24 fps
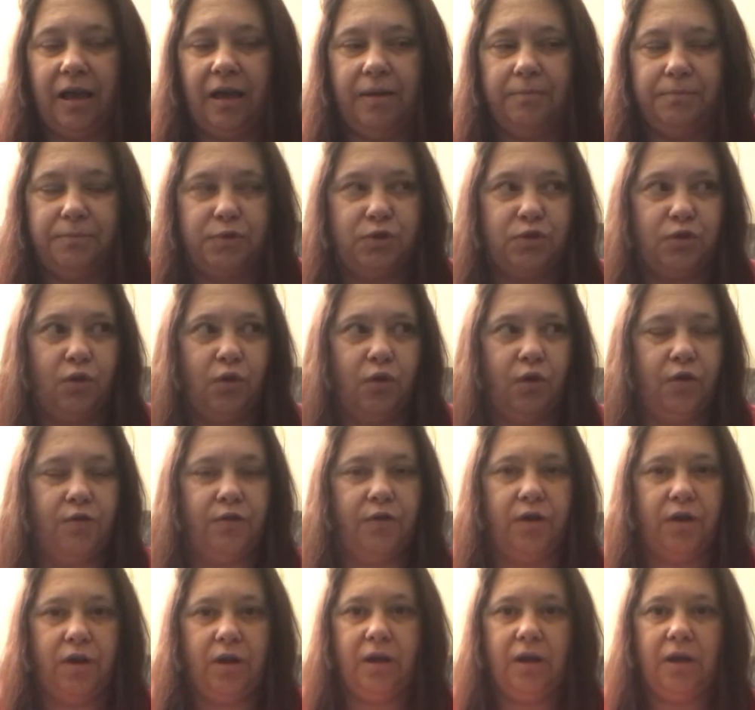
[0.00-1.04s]
sort of,
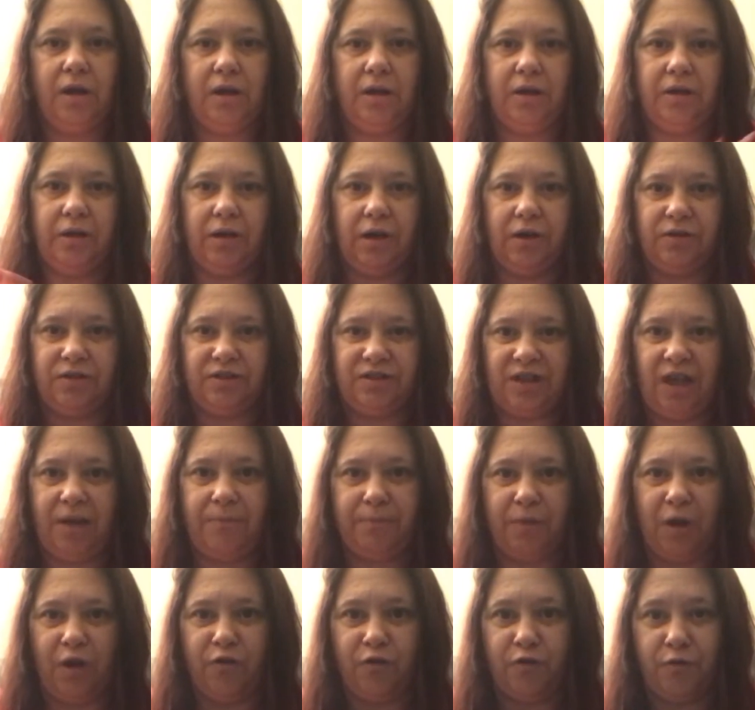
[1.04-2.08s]
you know, set
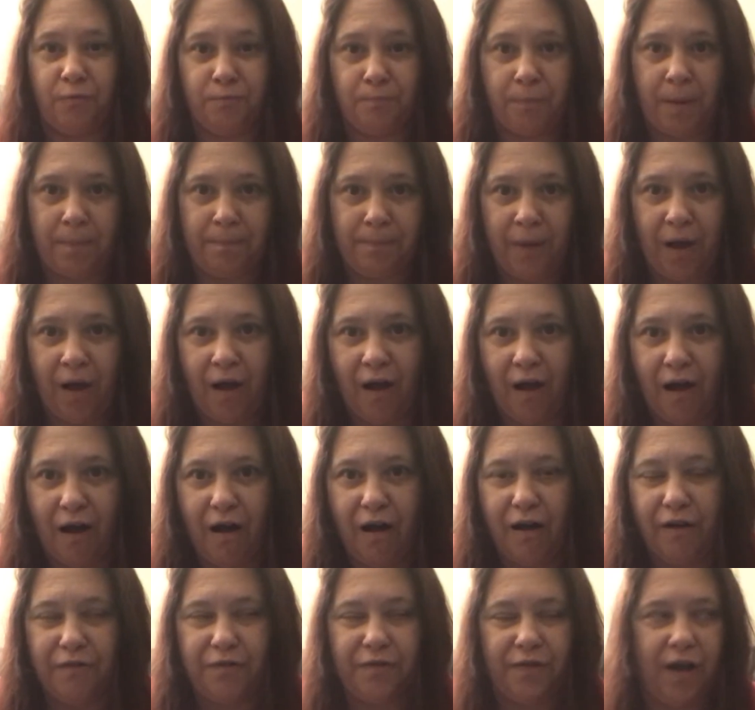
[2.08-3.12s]
me off on my
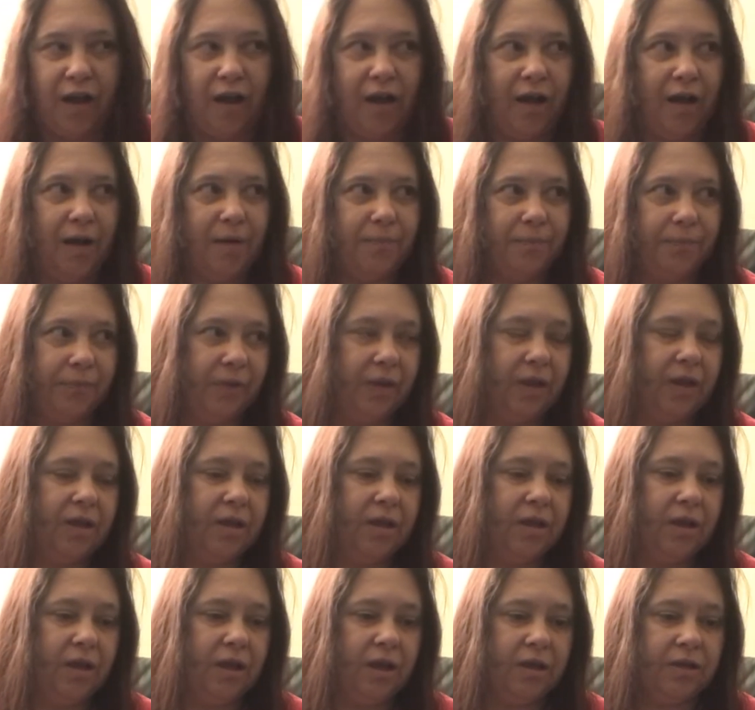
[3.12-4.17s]
path.
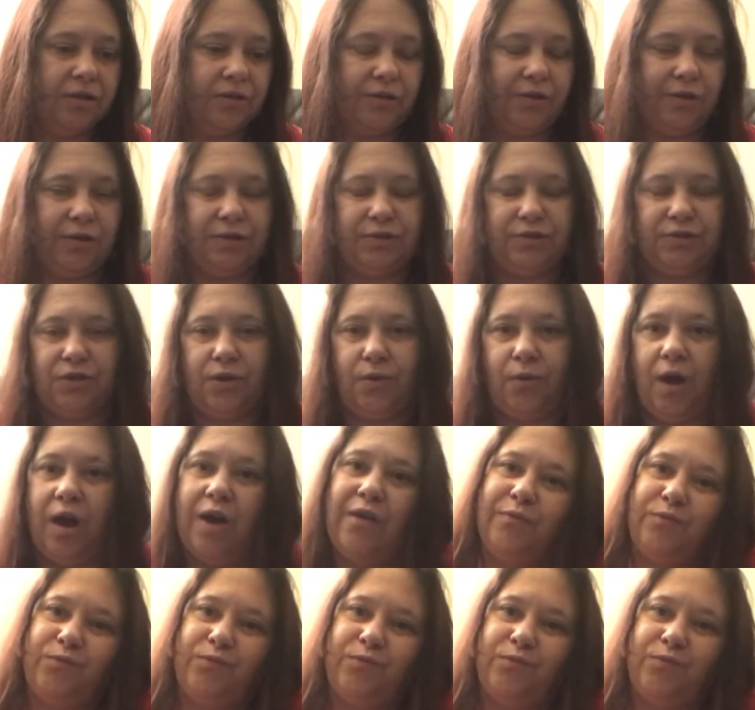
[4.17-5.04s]
So I